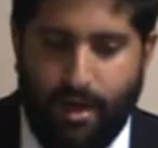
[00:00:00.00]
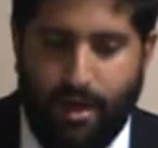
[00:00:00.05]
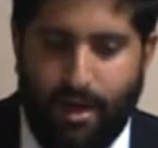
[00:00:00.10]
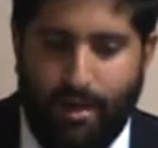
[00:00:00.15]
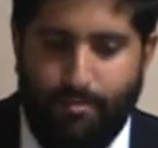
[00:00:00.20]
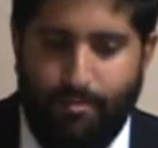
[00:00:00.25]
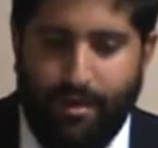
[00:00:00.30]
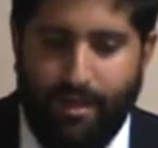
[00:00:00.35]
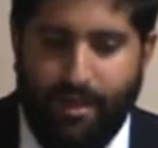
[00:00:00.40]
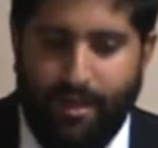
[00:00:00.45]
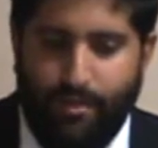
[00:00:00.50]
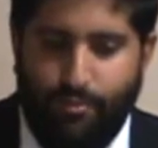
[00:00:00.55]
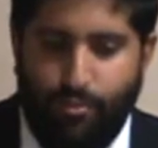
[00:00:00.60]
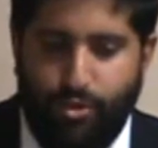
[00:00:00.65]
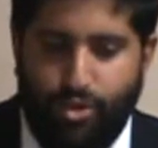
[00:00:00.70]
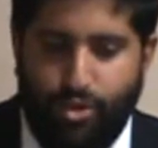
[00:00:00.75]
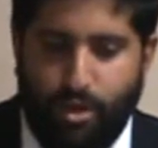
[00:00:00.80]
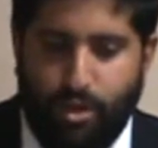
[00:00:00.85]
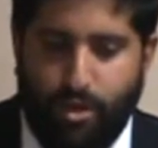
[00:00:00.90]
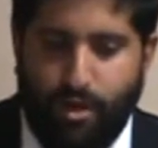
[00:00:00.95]
habayim,
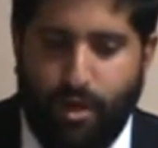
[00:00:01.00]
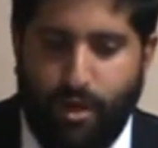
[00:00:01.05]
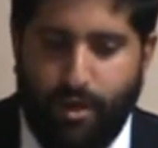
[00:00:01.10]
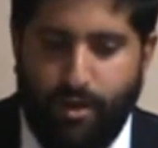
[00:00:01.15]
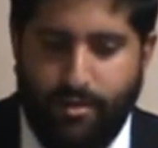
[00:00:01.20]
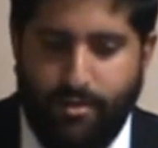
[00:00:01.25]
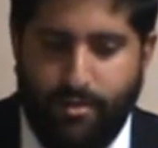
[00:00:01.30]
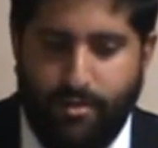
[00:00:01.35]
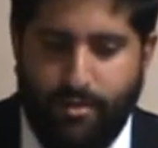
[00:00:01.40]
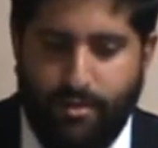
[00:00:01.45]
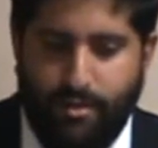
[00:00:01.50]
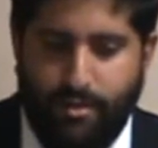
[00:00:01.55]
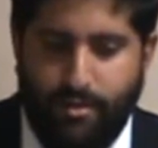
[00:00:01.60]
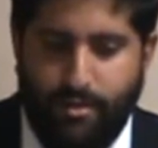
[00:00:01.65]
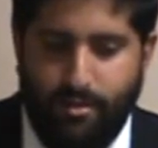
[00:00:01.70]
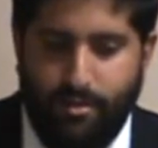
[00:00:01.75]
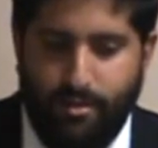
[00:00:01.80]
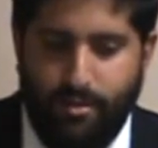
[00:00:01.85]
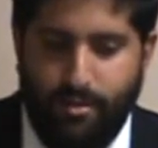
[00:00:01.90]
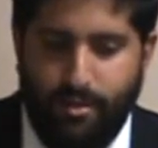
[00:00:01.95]
which are caused,
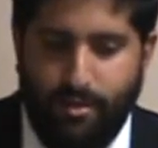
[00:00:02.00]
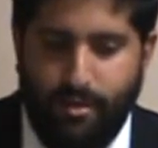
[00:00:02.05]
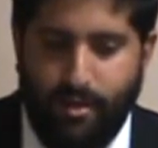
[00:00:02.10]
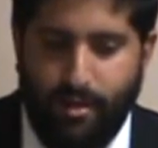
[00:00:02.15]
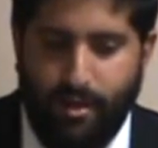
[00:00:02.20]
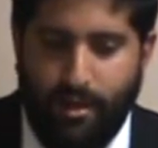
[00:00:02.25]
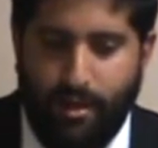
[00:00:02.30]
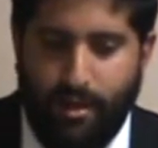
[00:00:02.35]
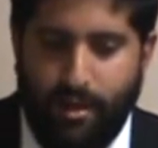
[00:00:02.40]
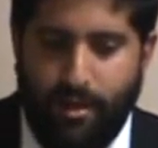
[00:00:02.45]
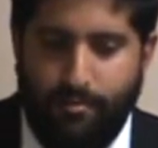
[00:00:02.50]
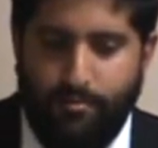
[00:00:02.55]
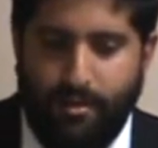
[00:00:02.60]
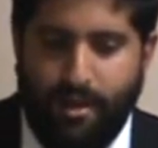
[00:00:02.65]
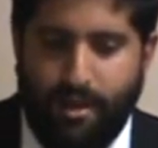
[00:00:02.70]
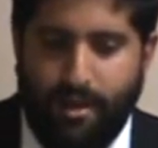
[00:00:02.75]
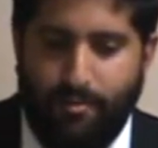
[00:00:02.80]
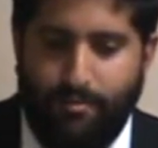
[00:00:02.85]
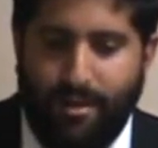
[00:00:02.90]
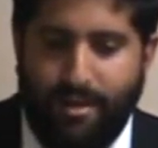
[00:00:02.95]

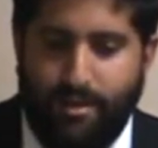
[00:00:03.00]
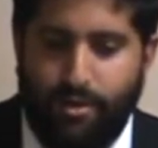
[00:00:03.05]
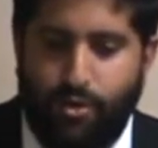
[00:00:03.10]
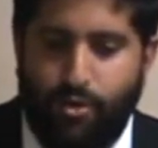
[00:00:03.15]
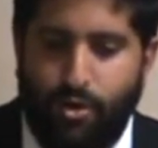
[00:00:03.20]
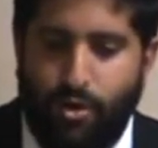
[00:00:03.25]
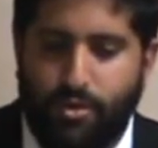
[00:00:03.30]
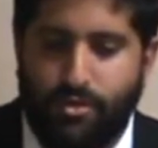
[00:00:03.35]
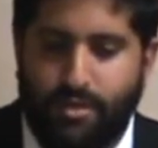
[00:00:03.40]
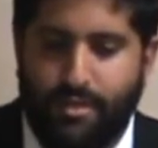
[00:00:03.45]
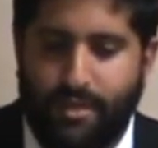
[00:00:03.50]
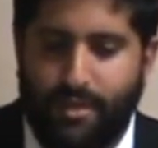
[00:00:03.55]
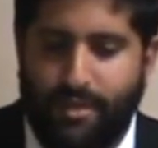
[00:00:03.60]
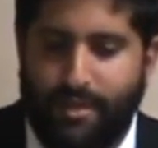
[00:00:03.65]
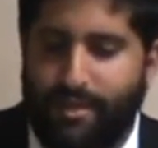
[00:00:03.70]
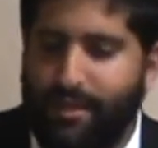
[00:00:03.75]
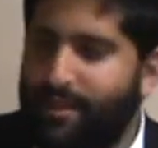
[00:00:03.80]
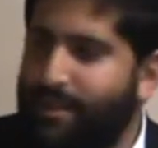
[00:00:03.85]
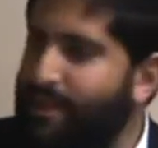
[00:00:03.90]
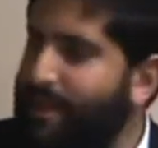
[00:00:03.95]
machamat choser
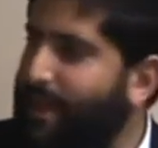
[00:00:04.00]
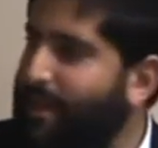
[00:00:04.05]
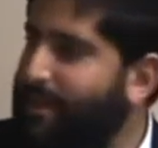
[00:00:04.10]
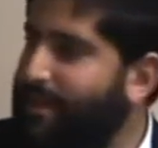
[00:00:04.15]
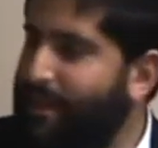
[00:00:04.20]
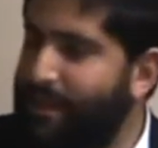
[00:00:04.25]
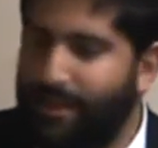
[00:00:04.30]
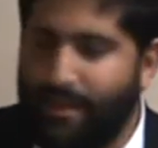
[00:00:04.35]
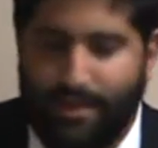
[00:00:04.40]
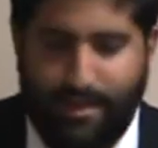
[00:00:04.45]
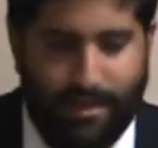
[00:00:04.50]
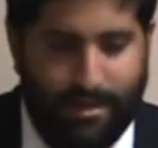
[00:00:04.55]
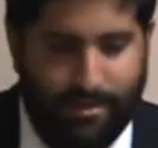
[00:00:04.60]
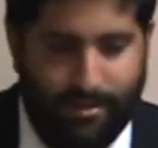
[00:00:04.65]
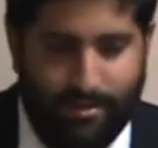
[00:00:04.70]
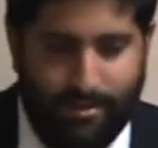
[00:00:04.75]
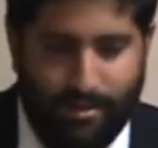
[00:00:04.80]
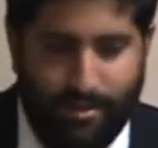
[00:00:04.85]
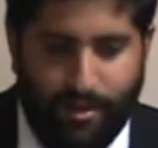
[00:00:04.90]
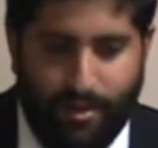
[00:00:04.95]
yidiyat halacha,
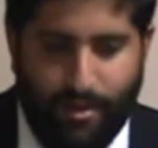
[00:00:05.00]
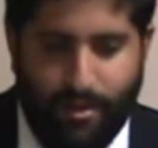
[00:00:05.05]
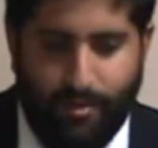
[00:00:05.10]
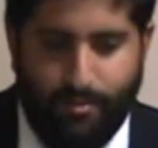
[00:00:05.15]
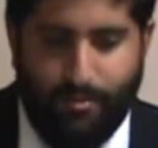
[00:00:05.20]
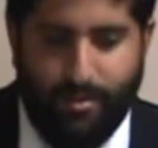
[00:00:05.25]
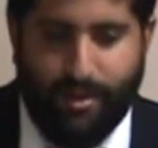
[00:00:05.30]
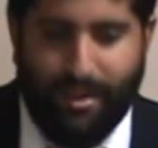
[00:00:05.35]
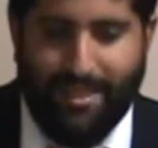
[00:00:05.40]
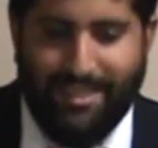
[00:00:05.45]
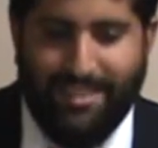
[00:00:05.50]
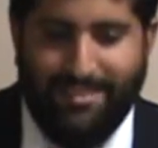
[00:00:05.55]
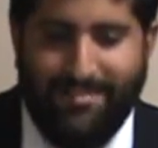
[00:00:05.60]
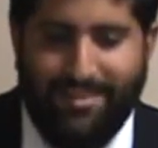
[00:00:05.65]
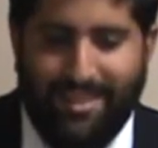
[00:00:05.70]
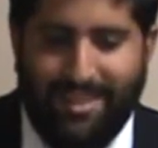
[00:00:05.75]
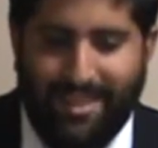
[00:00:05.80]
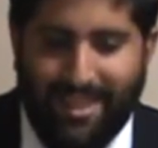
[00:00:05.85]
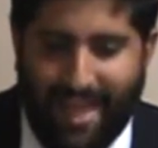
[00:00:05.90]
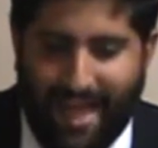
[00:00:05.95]
because of
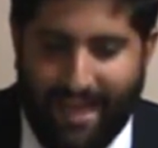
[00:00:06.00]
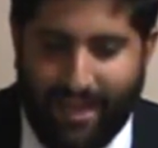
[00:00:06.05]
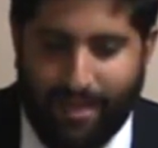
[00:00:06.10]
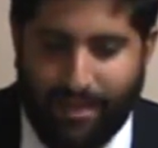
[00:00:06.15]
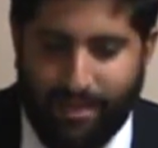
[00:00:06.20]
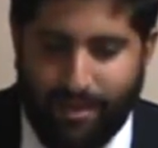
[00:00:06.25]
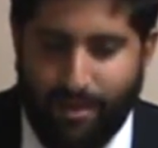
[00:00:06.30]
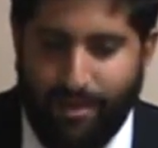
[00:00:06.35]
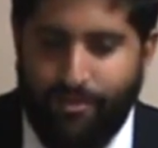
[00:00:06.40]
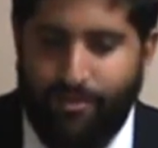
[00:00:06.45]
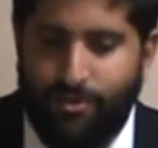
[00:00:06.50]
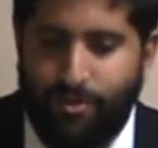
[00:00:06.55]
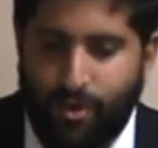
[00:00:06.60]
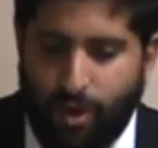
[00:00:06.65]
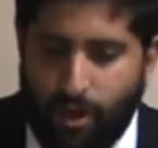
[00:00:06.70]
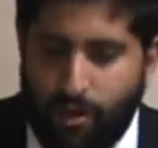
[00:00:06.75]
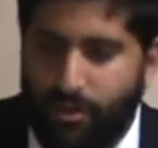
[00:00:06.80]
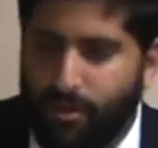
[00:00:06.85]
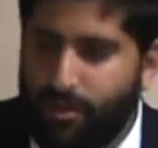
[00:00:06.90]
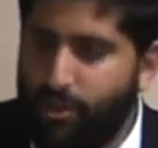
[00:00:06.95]
a lack of
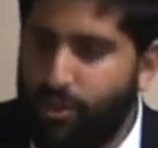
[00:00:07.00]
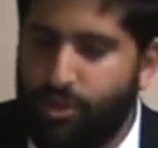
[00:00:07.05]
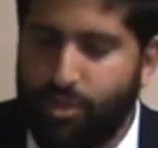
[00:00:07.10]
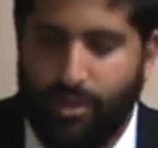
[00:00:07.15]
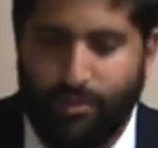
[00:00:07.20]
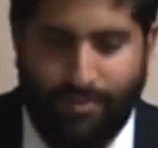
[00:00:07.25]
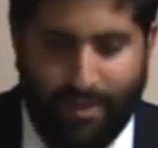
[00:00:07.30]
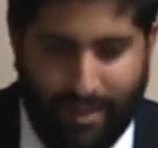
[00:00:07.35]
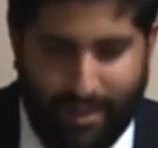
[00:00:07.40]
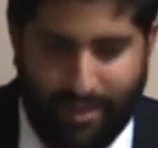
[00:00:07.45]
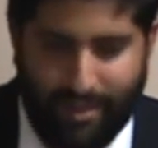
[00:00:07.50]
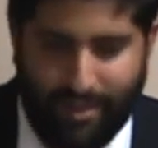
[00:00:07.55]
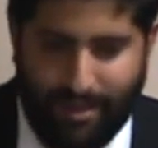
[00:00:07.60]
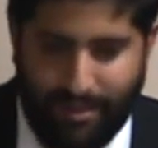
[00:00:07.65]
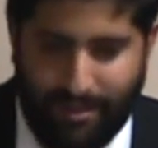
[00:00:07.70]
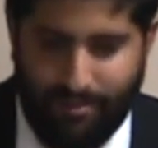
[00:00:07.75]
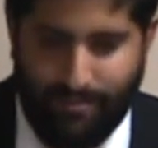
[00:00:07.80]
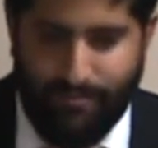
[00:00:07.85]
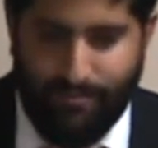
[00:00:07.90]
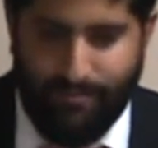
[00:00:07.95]
knowledge of halacha.